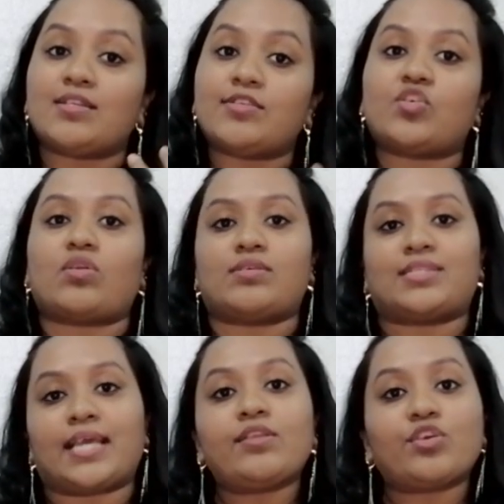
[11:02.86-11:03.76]

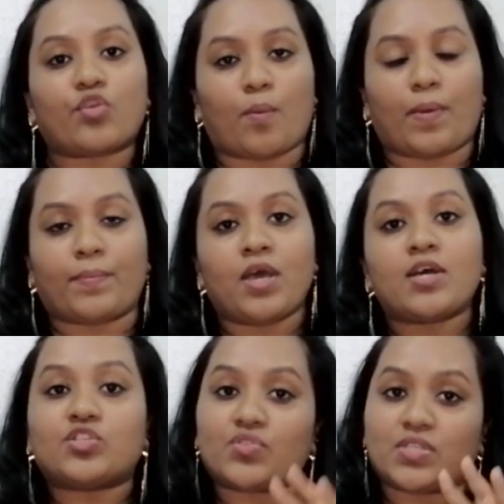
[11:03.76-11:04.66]
disorders can crop up.
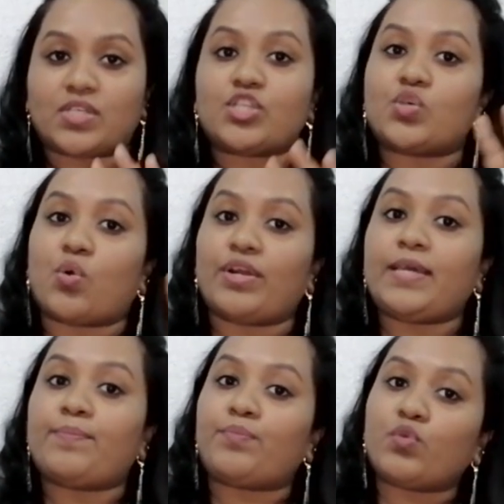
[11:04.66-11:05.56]
So research has
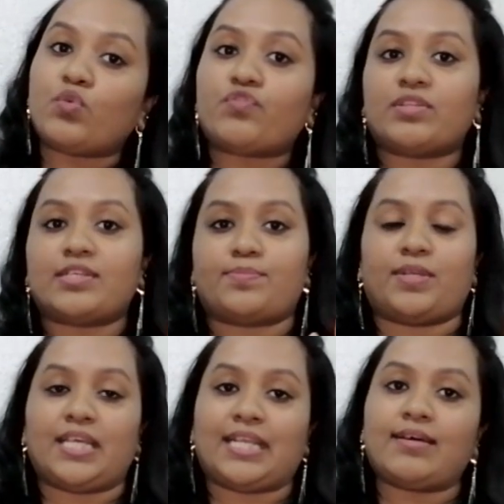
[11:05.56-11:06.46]
already proved to this
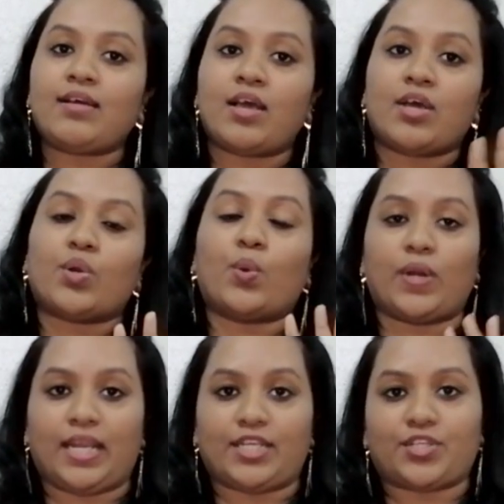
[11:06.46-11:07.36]
particular
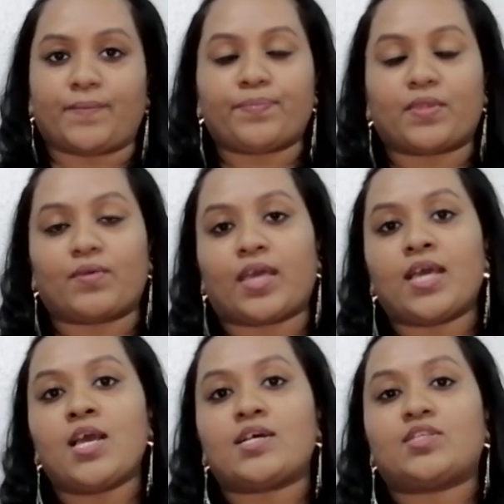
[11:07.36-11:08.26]
correlation.
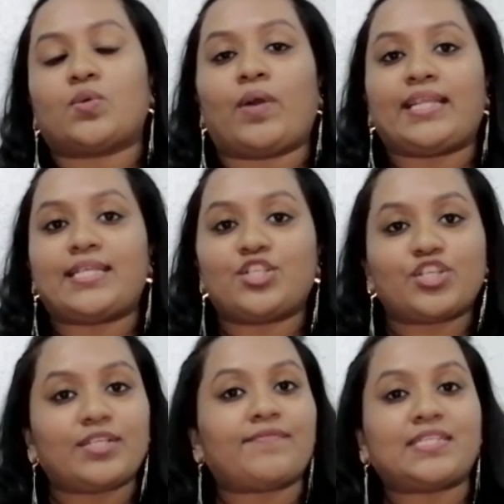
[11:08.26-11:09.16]
Okay, so attention
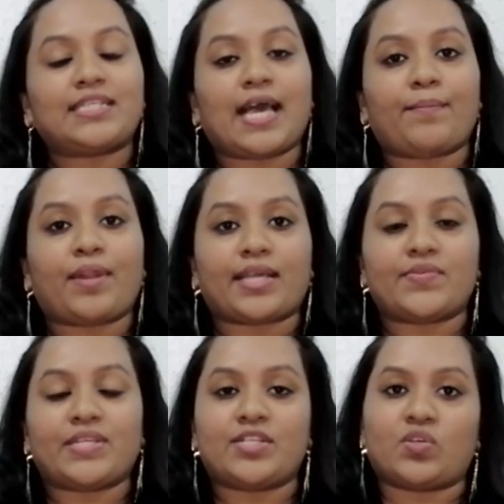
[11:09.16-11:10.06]
deficit
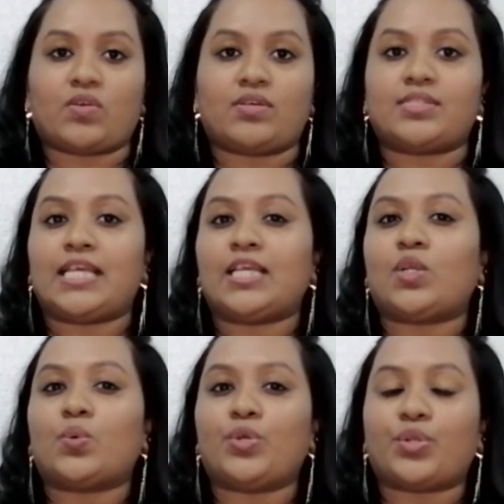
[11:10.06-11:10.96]
hyperactivity disorders
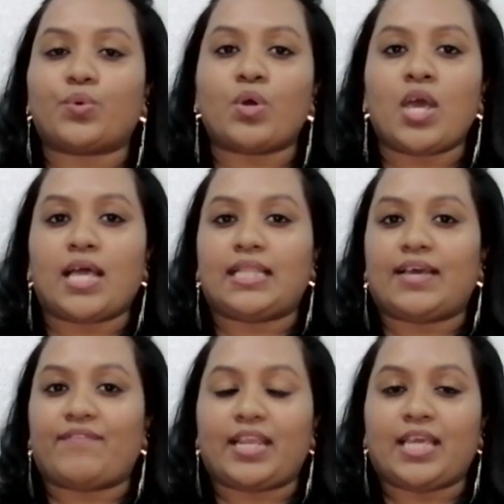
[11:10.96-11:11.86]
include,
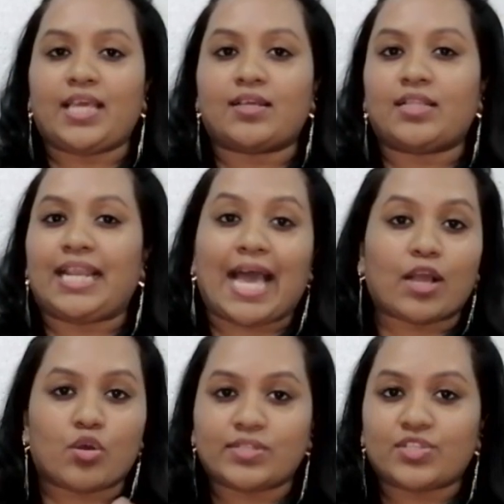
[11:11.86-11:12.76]
they
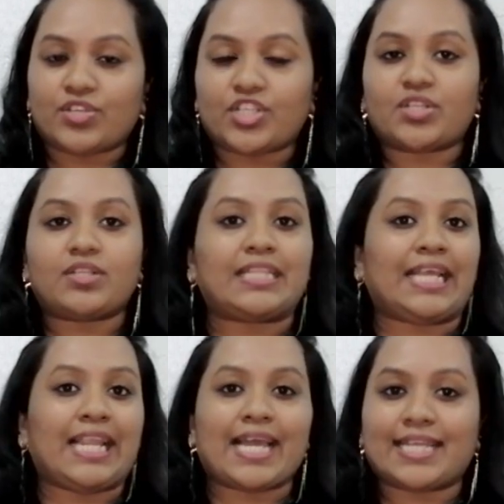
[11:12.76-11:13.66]
lack concentration,
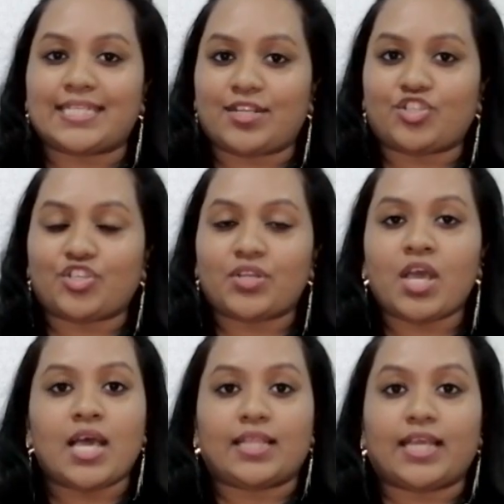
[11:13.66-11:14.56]
they lack attention,
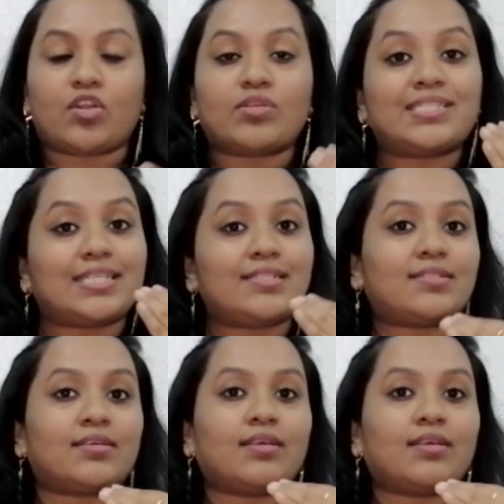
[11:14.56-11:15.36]
they cannot sit,